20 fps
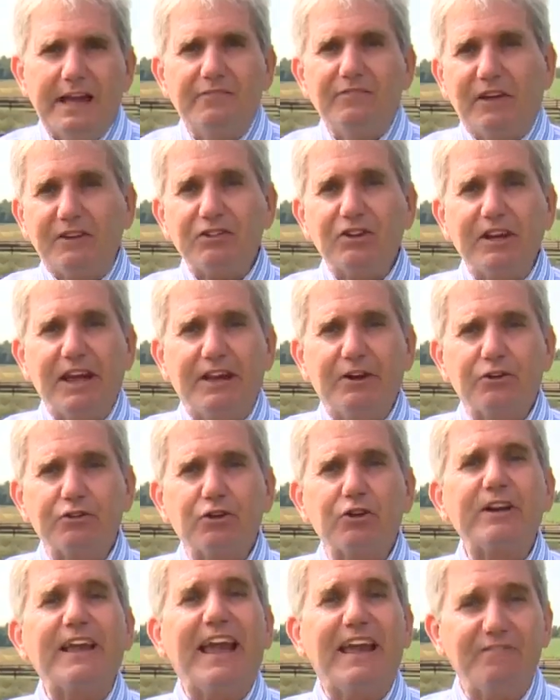
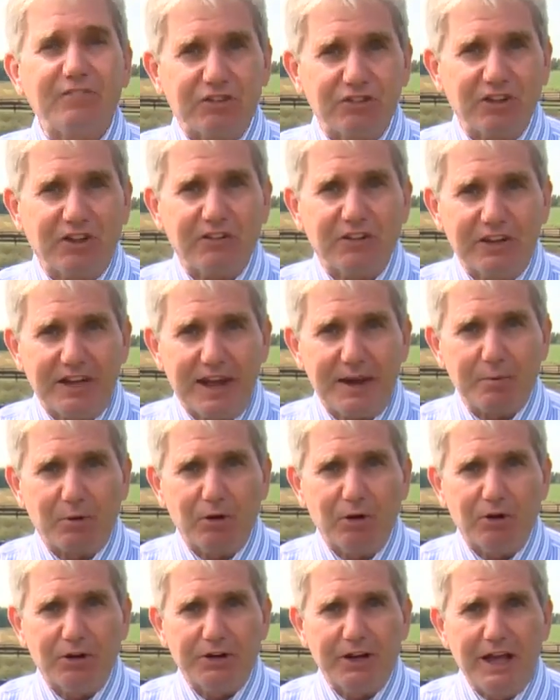Investigators are canvassing the
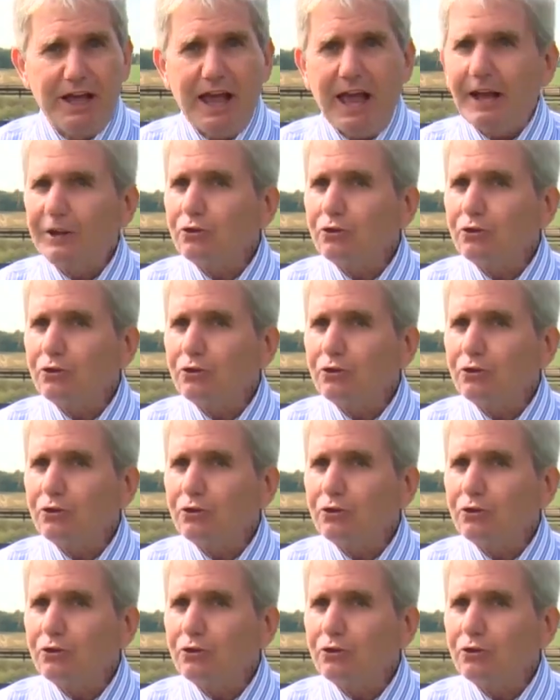neighborhood